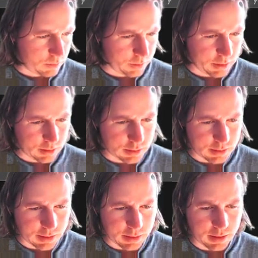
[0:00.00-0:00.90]
we can
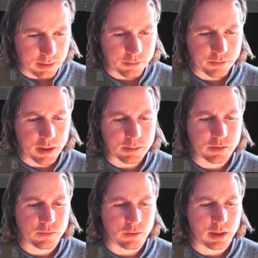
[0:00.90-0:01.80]
set
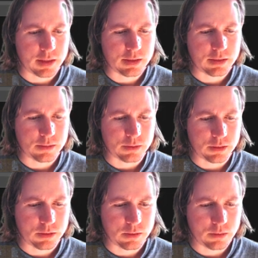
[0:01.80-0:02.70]
keyframes for layers, which
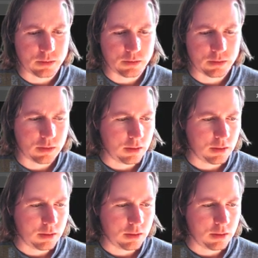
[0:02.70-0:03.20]
is cool.